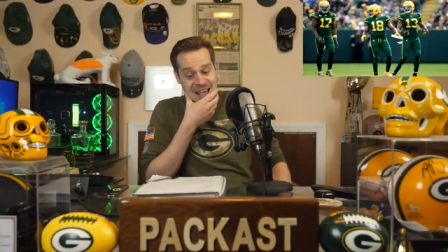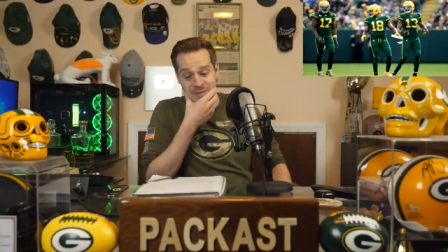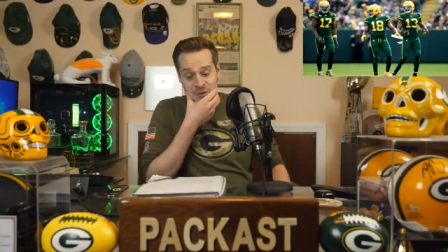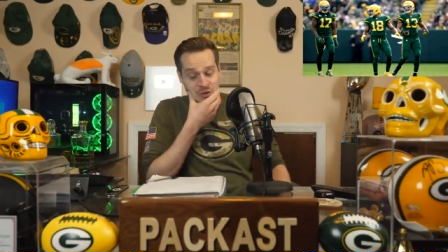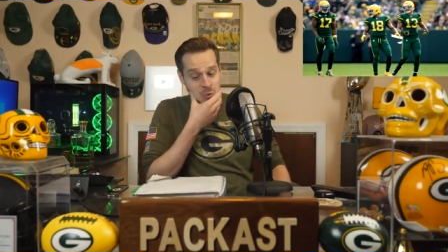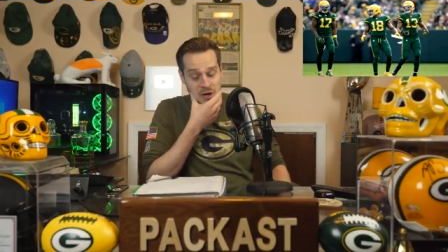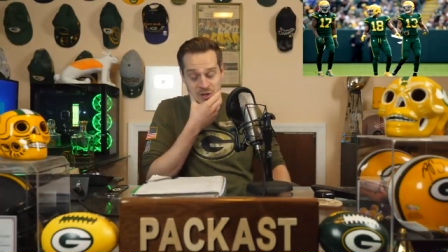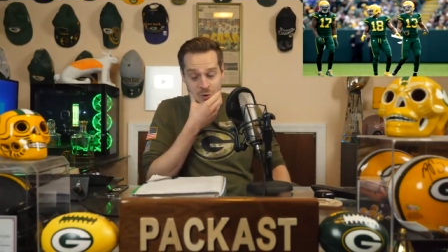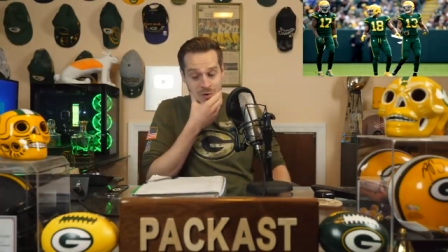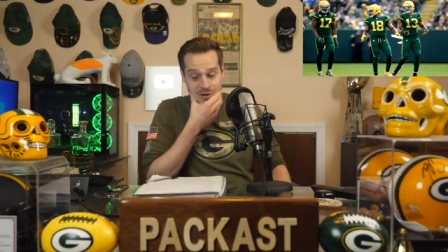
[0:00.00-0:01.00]
after the twenty
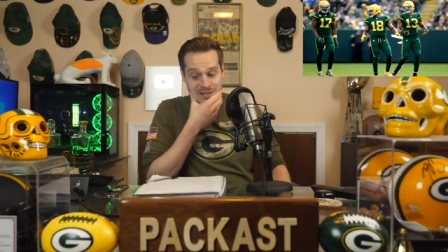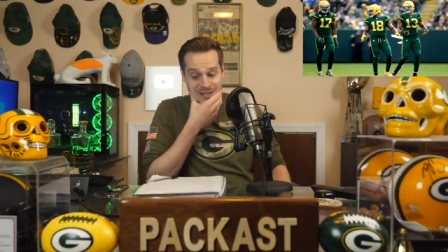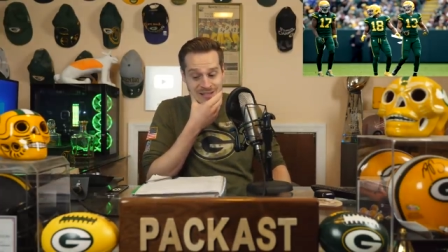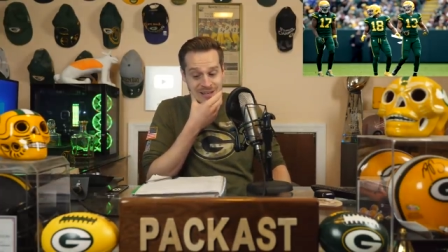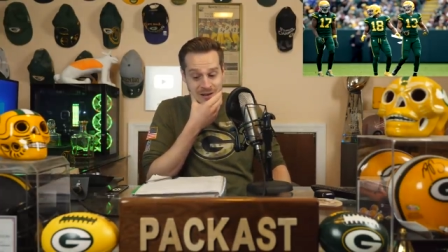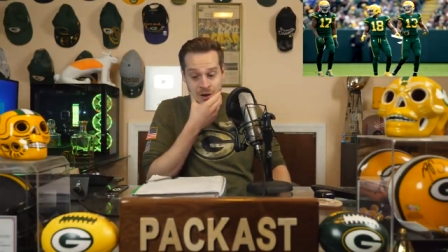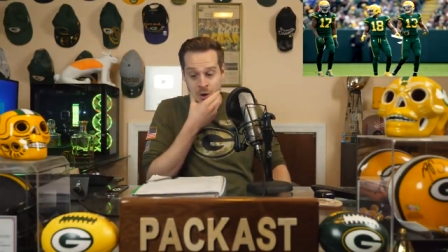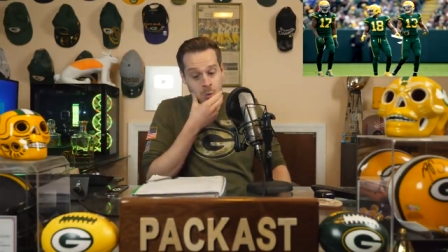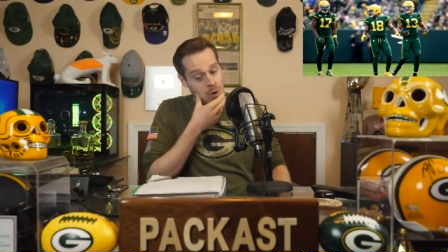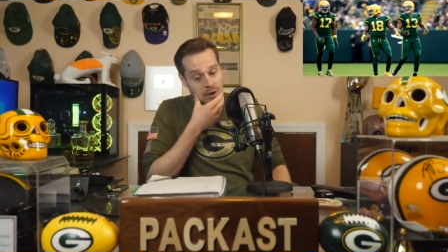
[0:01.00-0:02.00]
twenty-one season,
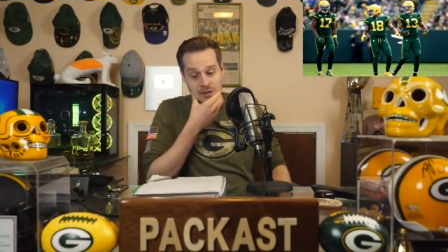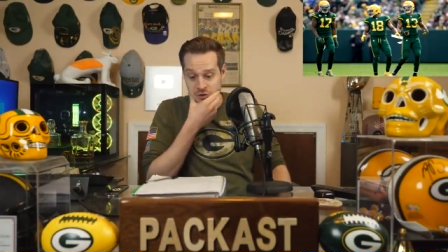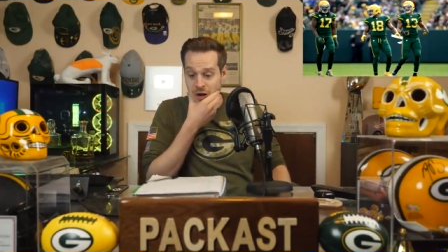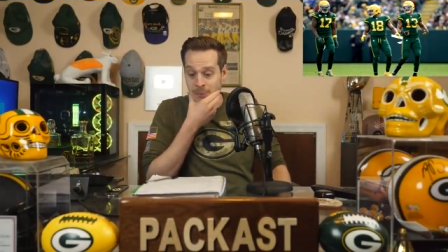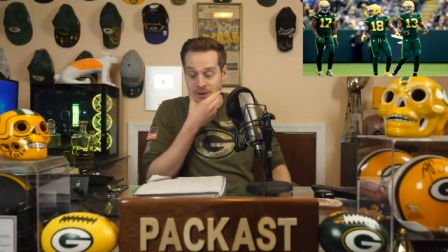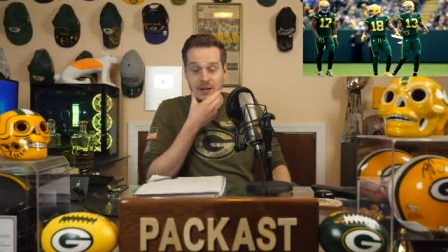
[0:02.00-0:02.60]
we're in trouble.